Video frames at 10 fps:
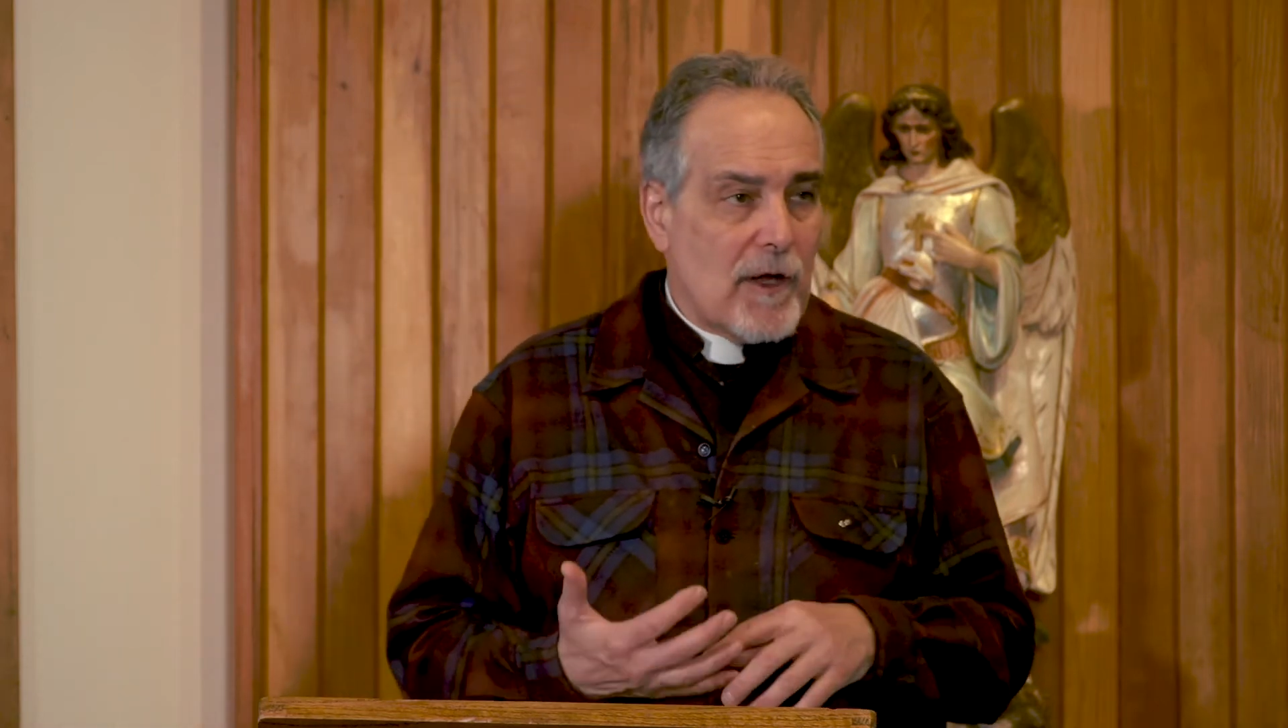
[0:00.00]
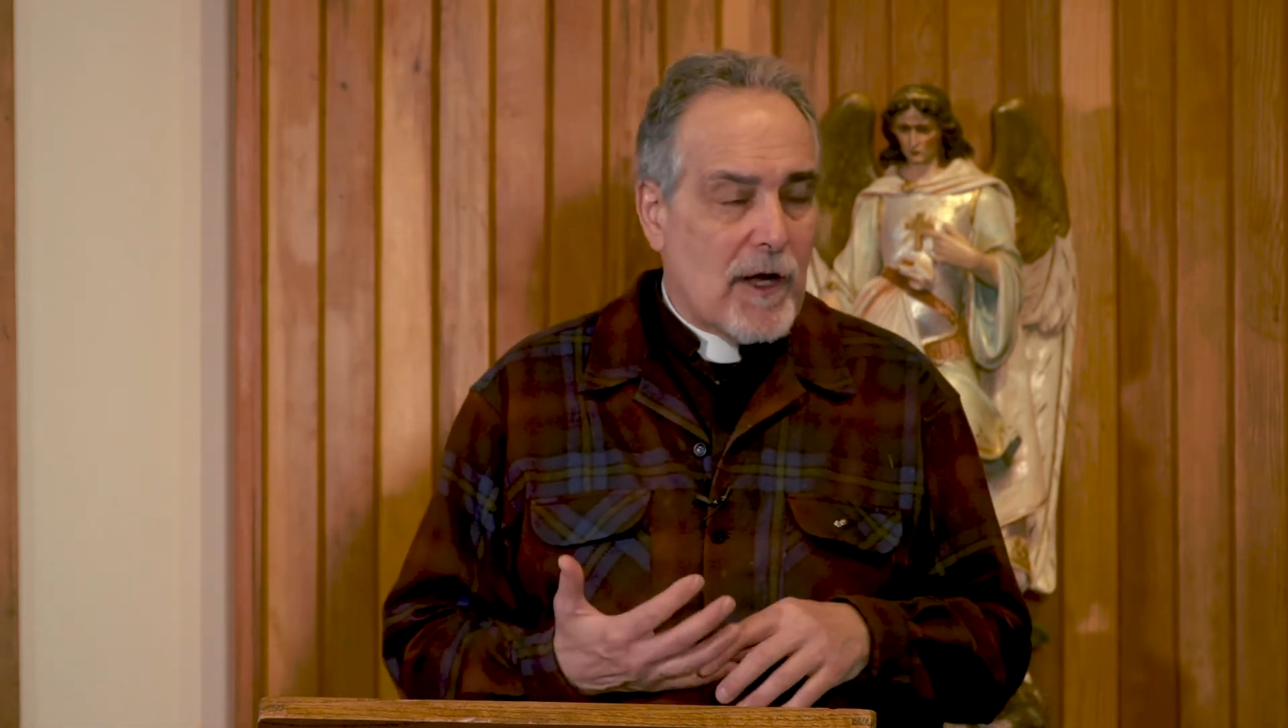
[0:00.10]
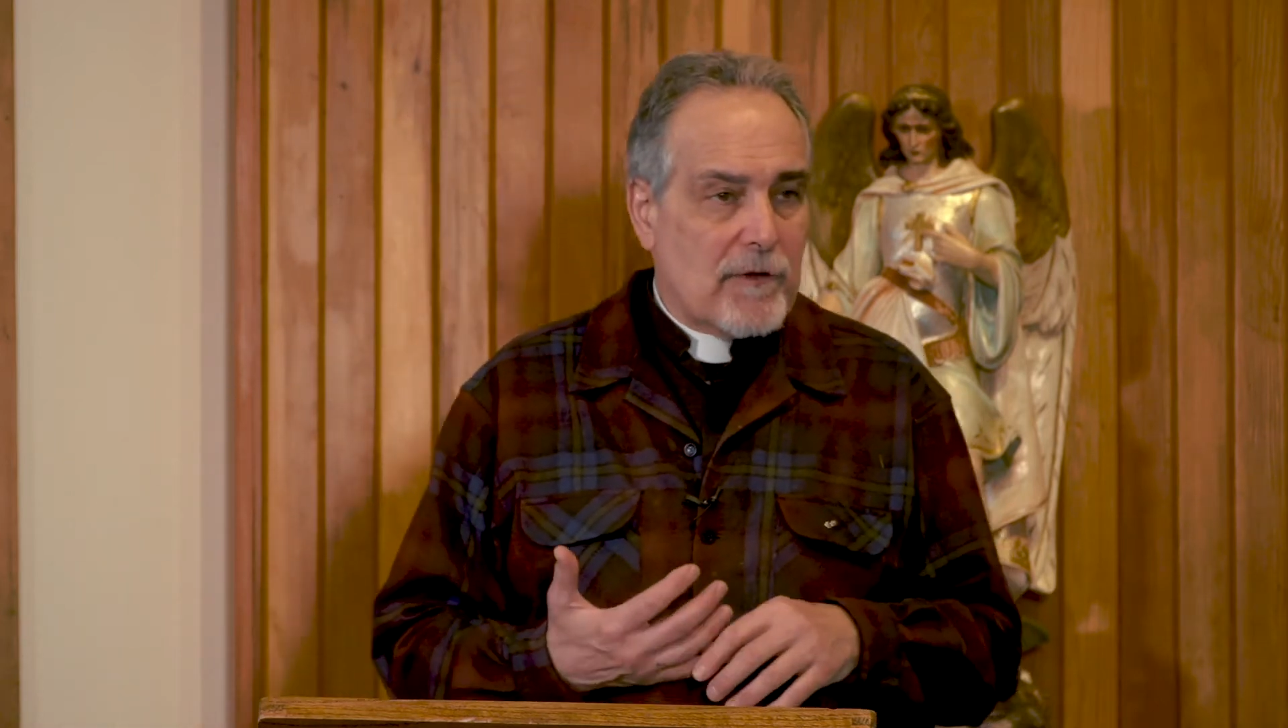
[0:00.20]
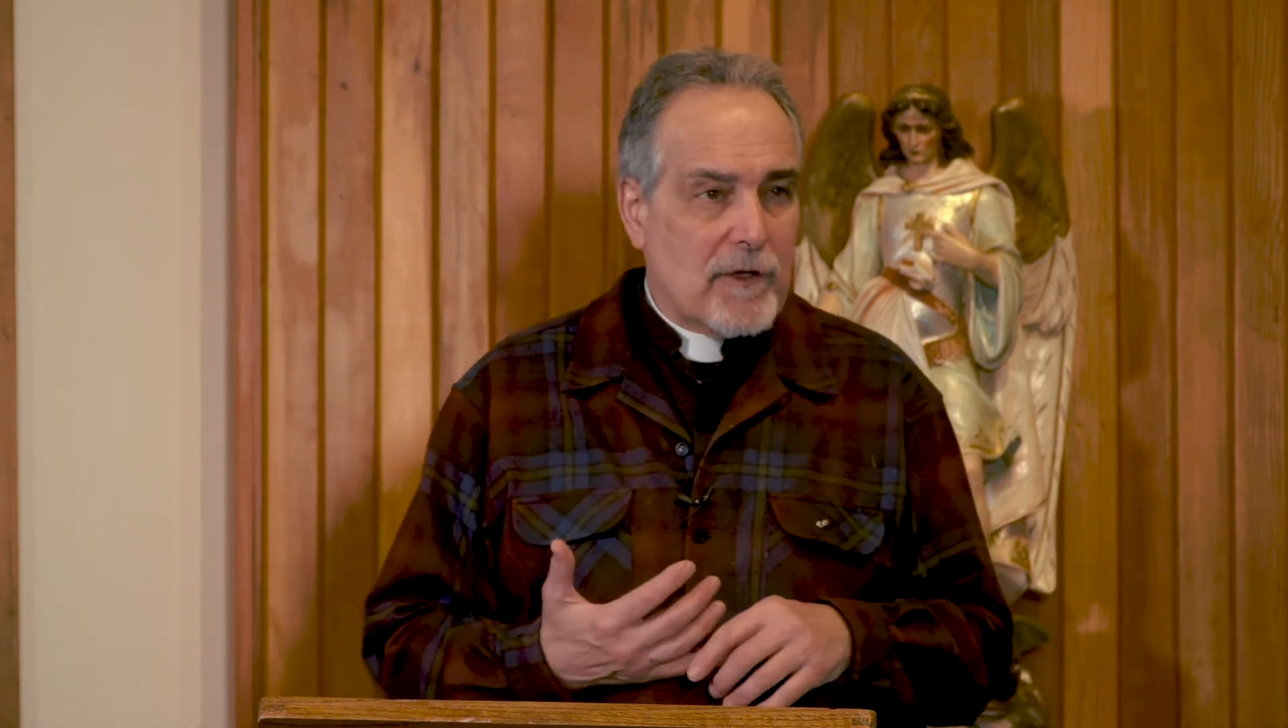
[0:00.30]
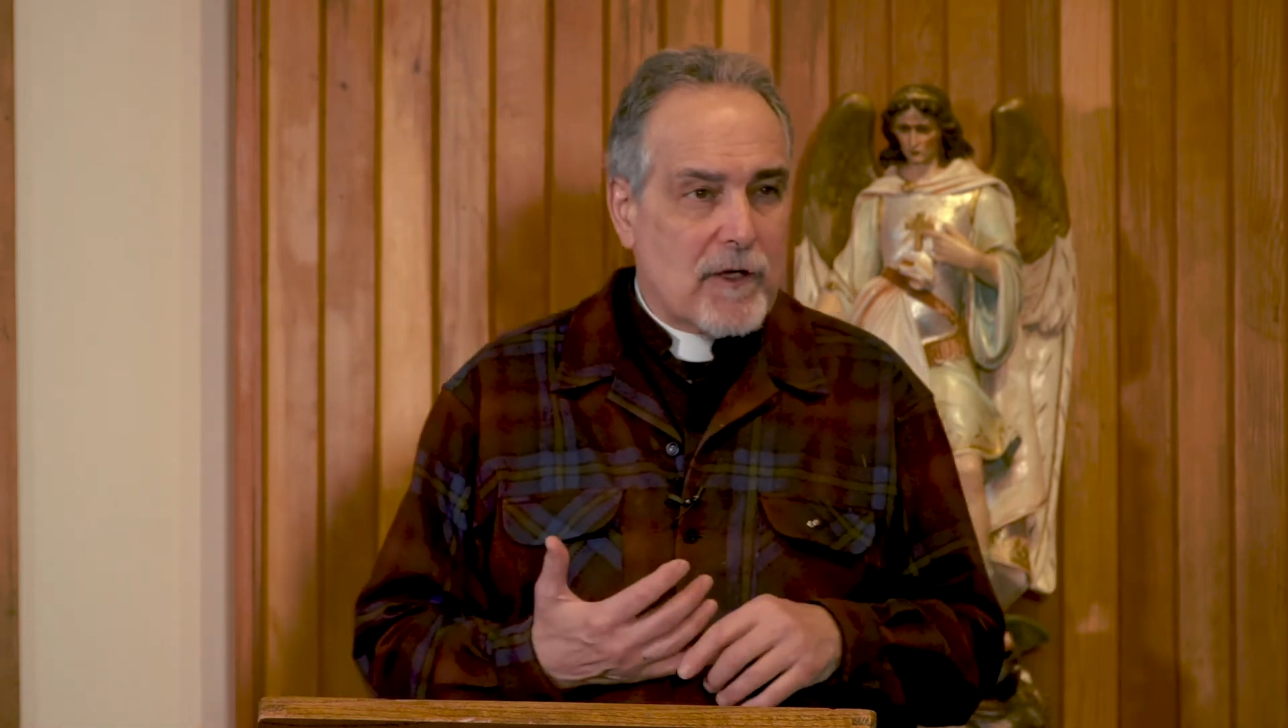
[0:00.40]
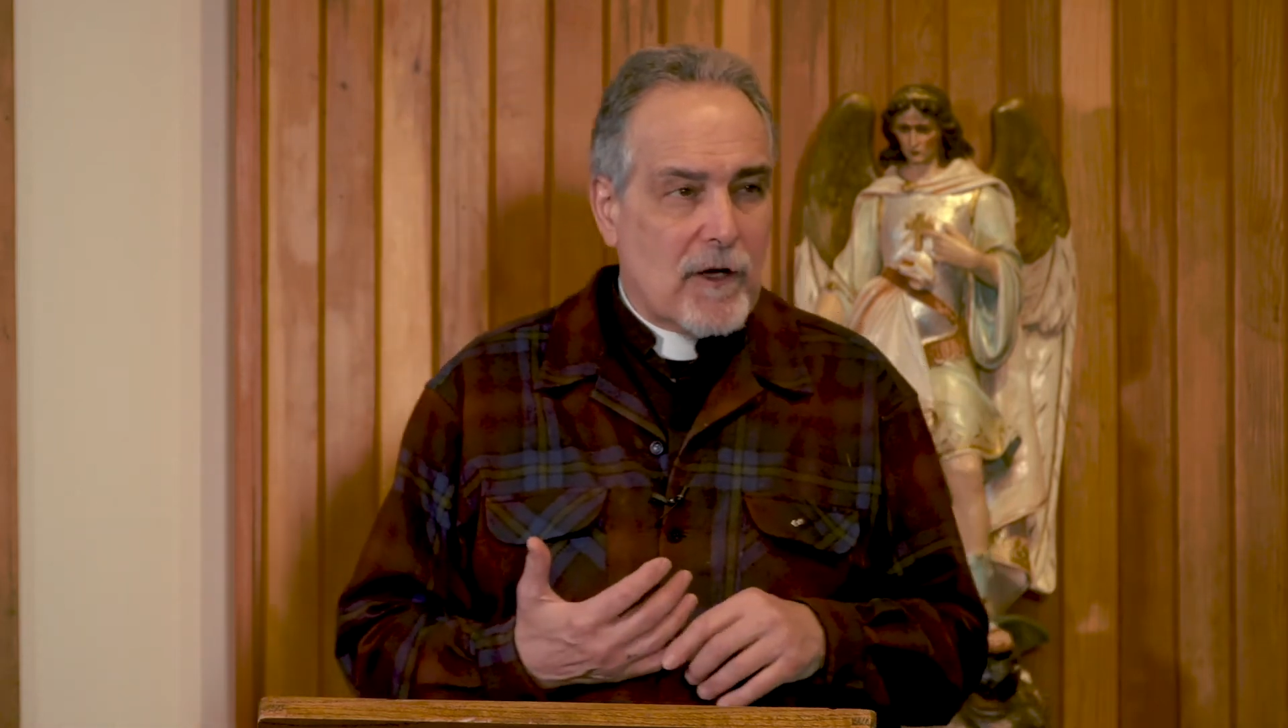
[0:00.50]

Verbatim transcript: I think